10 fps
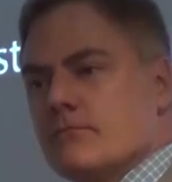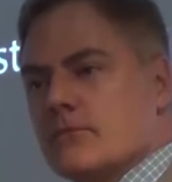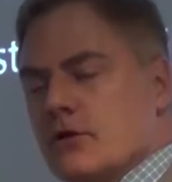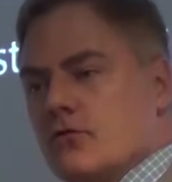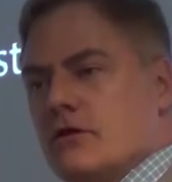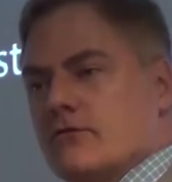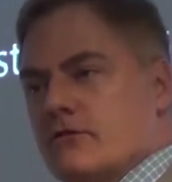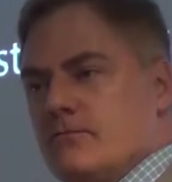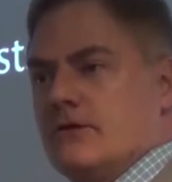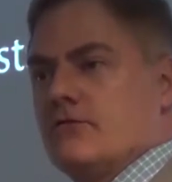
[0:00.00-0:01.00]
It could cost
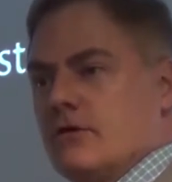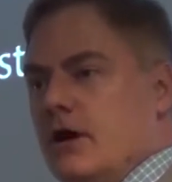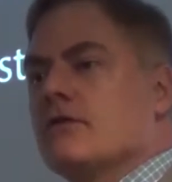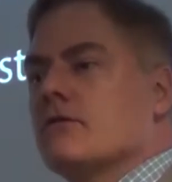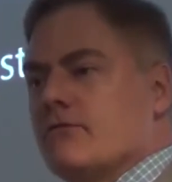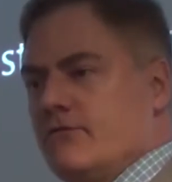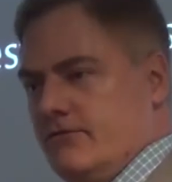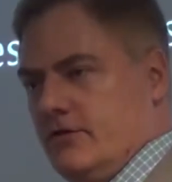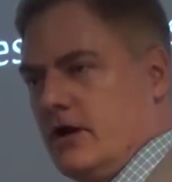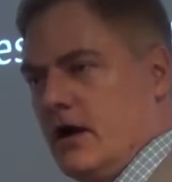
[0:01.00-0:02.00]
as much as
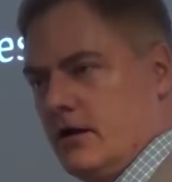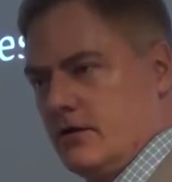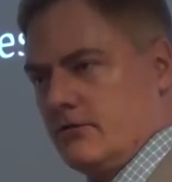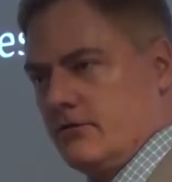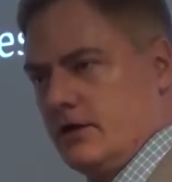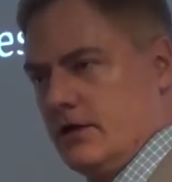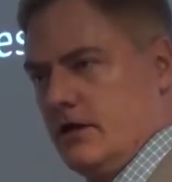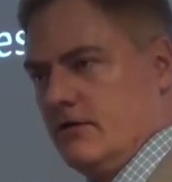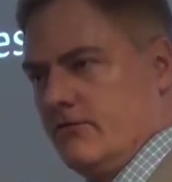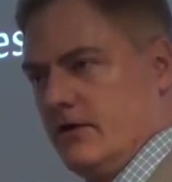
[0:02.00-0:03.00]
$150 in
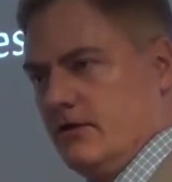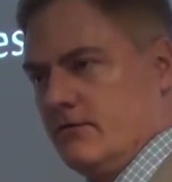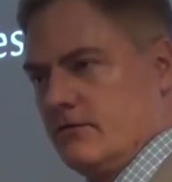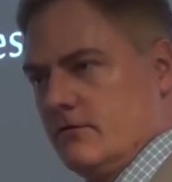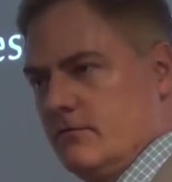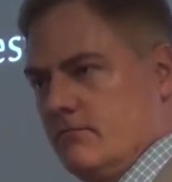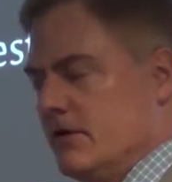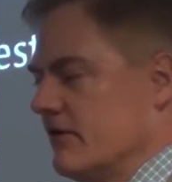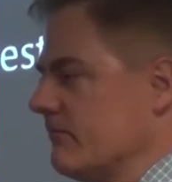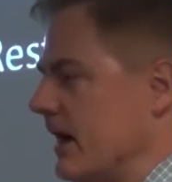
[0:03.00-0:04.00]
legal fees.
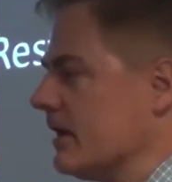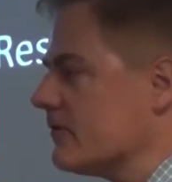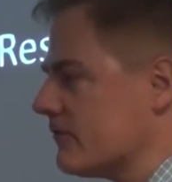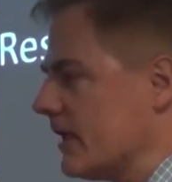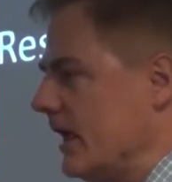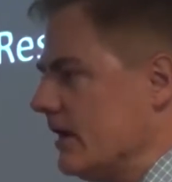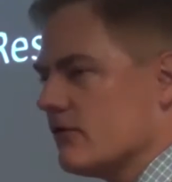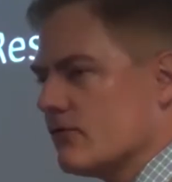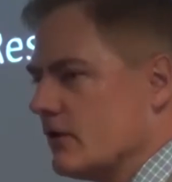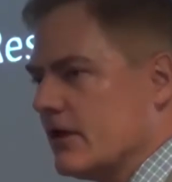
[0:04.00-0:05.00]
But if my estate
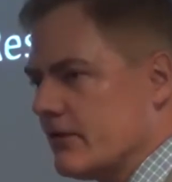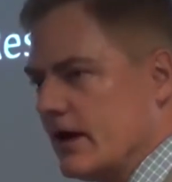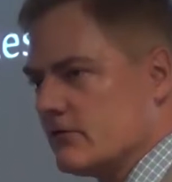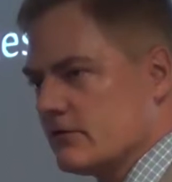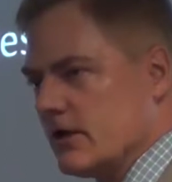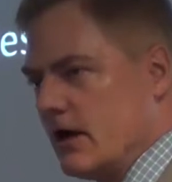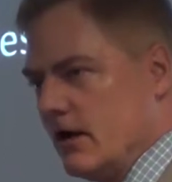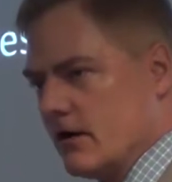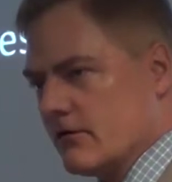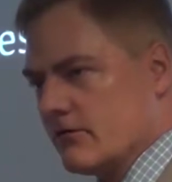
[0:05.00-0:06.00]
is only
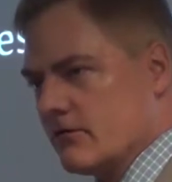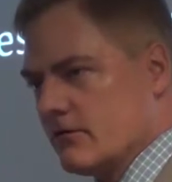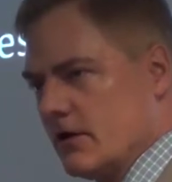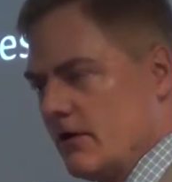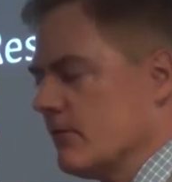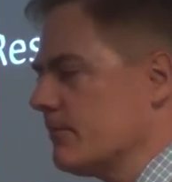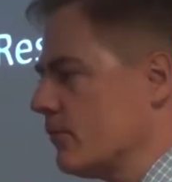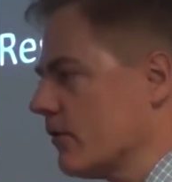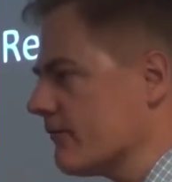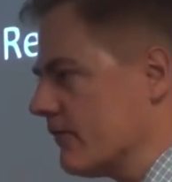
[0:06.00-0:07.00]
$1,000, I'm a
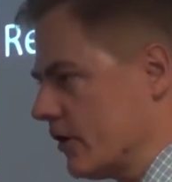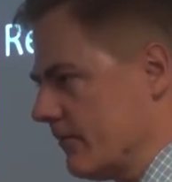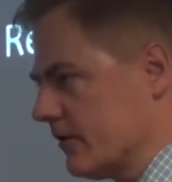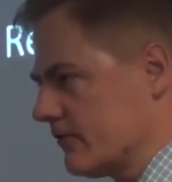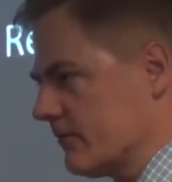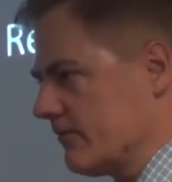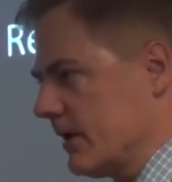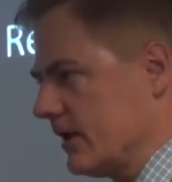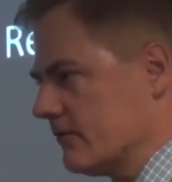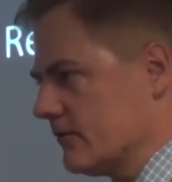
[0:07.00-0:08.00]
poor farmer
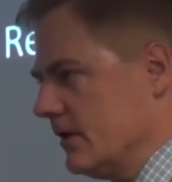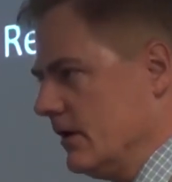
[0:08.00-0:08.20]
someplace,